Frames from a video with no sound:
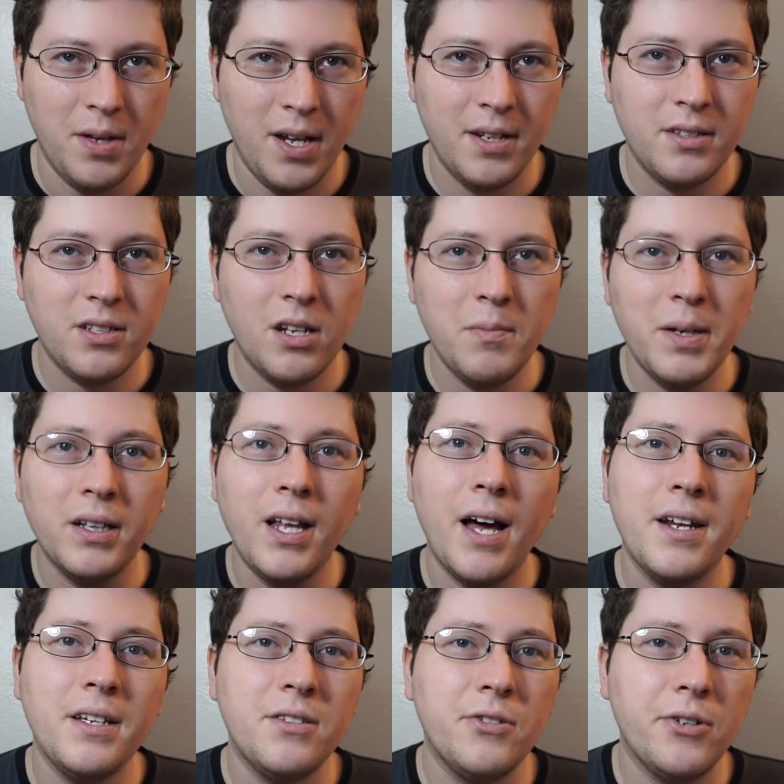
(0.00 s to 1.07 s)
And it's gonna be a
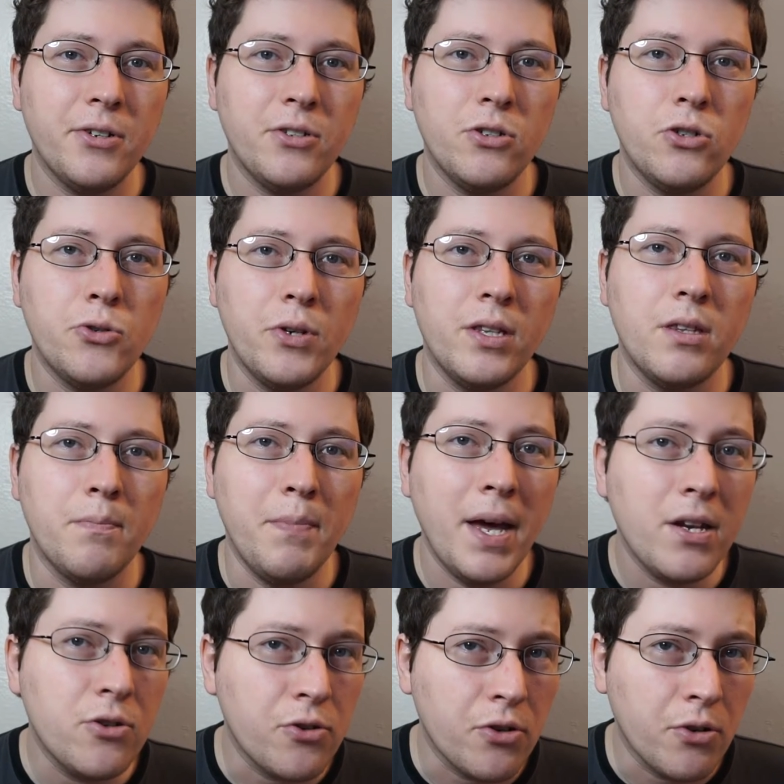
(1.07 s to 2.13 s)
lot easier to treat the
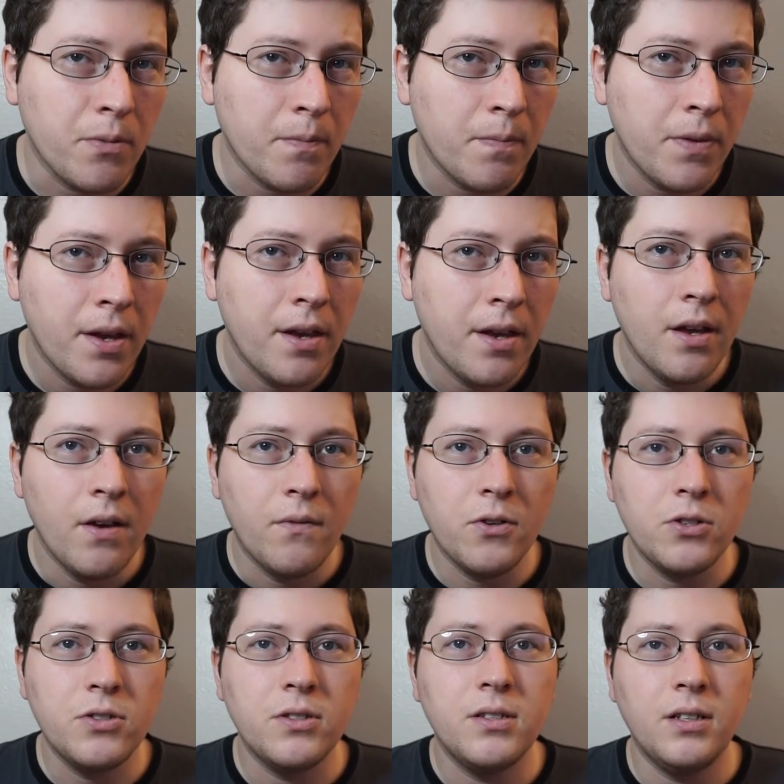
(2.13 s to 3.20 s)
bedroom
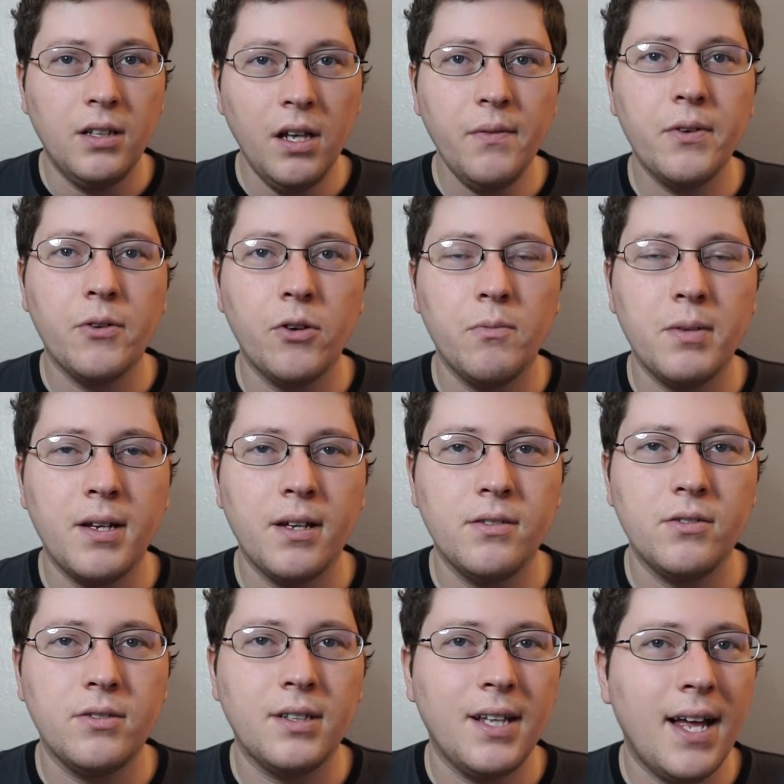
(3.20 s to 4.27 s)
versus the living room because
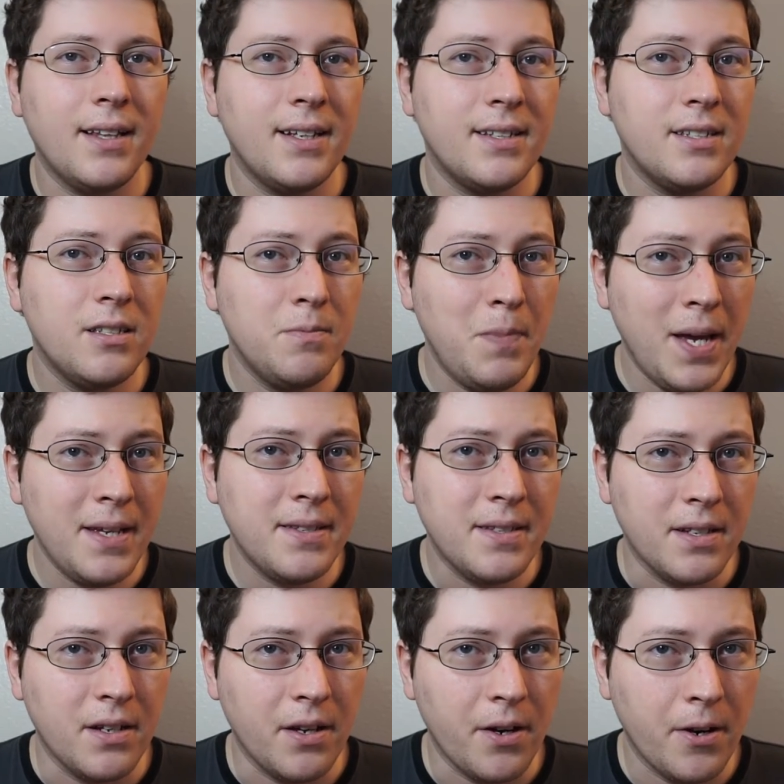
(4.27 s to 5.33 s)
there's a lot less space
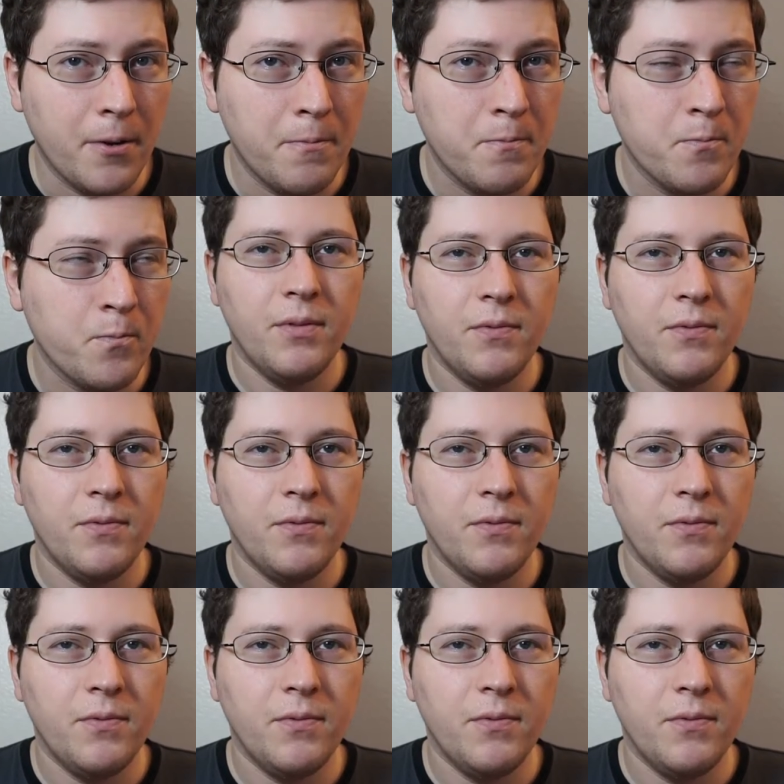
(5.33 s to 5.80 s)
in here.